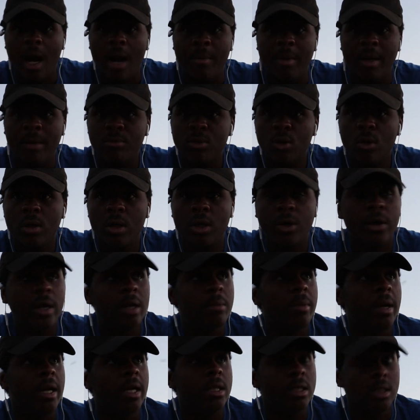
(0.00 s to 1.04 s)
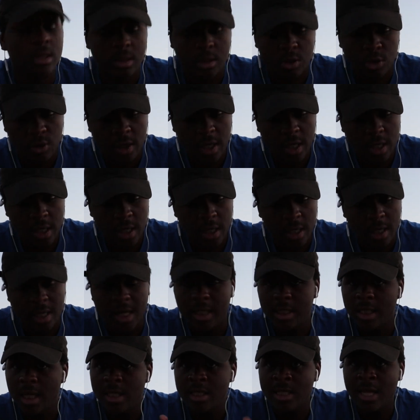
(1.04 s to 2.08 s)
mean, I'm throwing a crankbait, Strike King,
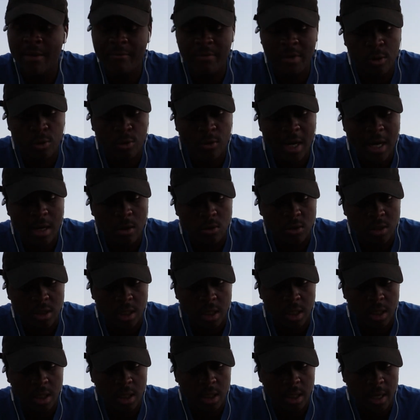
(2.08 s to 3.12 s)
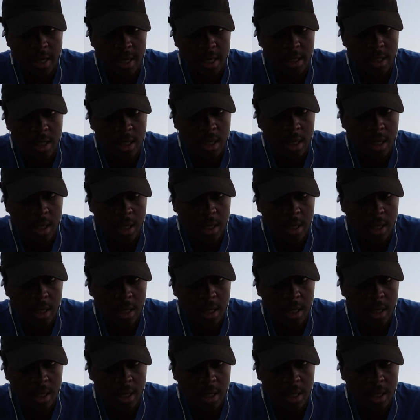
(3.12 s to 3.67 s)
and it doesn't have any rattles in it, and